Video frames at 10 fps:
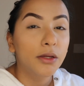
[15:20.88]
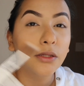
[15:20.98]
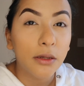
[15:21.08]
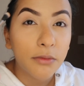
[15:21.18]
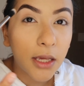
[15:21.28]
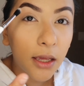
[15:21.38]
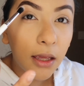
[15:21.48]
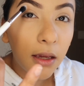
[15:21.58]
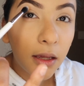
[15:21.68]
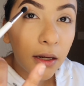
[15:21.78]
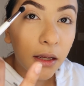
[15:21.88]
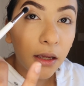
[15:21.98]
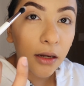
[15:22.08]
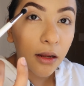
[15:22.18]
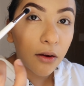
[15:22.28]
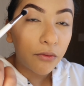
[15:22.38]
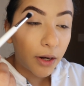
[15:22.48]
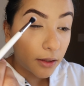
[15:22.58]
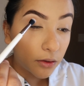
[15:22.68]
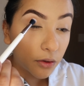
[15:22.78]
So I'm taking it in
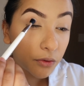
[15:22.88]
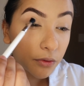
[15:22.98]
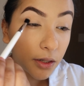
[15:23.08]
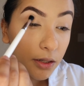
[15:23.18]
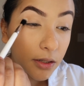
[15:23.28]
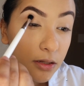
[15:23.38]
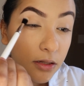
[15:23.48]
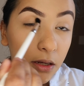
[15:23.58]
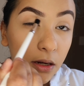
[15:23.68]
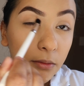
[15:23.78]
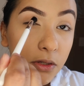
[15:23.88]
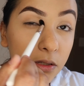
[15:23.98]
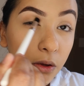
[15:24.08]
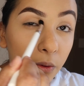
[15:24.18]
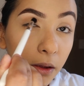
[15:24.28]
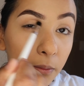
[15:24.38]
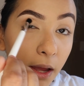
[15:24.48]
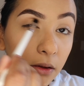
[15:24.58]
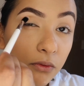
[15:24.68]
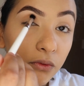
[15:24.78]
right at the crease and I'm just going
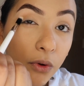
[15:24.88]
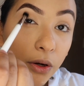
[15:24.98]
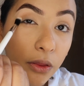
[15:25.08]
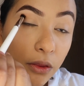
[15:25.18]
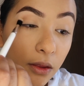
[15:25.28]
back and forth.